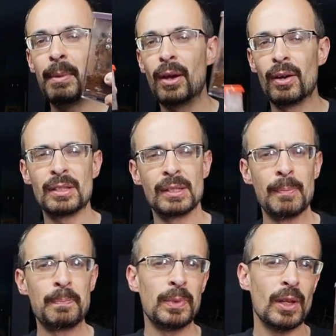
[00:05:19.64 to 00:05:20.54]
because
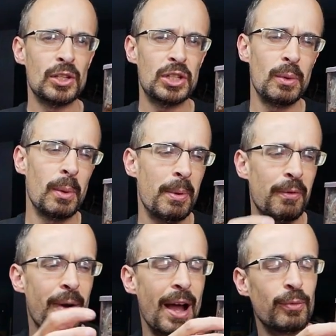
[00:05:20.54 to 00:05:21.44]
she will be
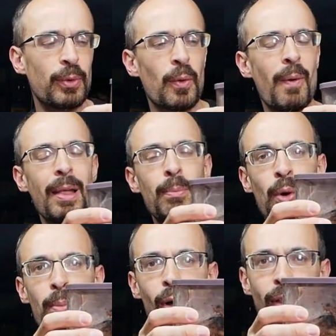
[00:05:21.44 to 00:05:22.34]
fine for one
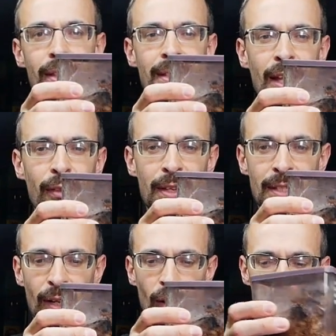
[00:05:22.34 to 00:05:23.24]
more molt inside of
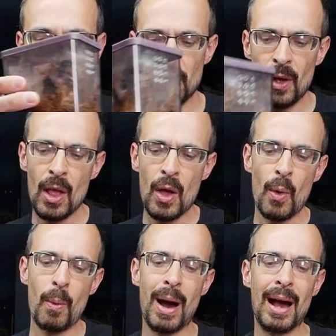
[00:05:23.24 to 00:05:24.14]
this enclosure,
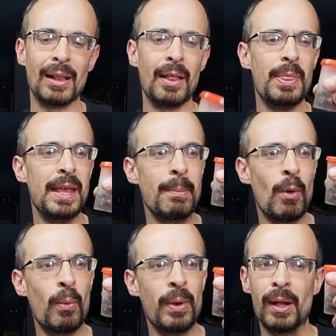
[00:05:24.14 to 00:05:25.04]
while
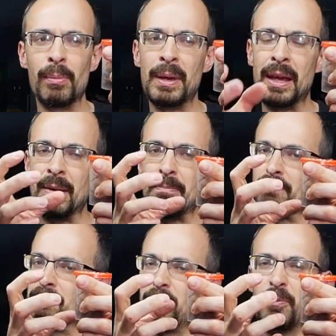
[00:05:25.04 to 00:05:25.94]
Nemo will be,
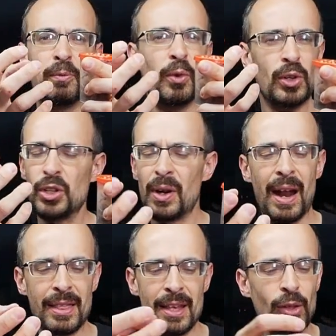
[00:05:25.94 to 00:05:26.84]
for sure,
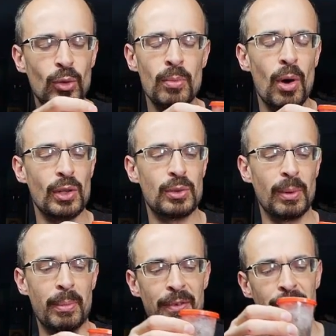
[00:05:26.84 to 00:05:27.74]
I think 2 molts
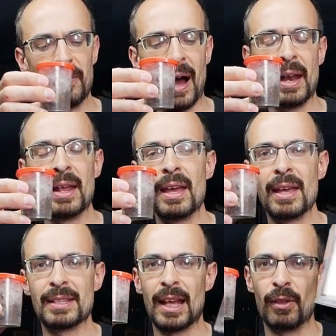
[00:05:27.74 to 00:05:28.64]
will be fine
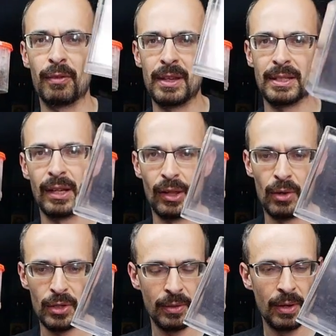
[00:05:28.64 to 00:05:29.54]
inside of this
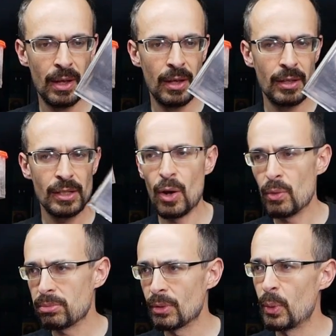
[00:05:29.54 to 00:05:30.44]
enclosure.
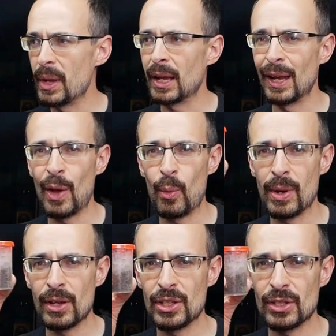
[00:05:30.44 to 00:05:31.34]
So quickly
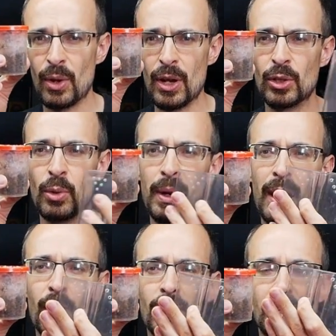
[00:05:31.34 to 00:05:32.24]
we are just going to
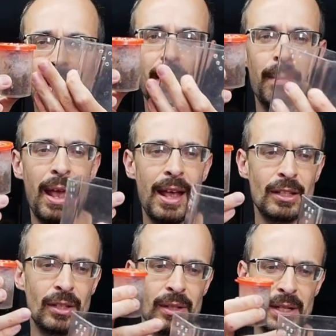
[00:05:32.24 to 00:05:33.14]
rehouse him
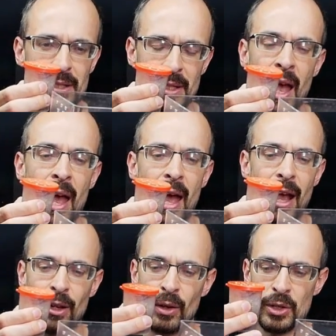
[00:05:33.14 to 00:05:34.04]
into this
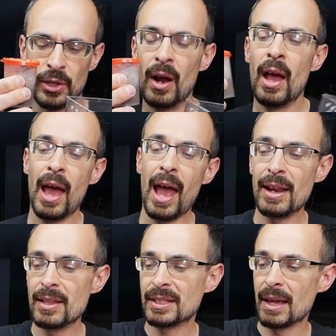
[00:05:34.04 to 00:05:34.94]
enclosure.
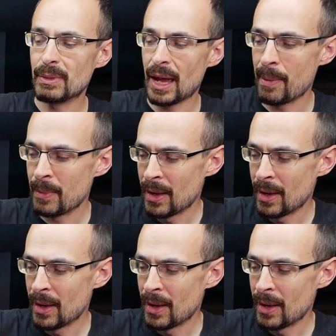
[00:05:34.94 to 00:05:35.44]
And at the same time,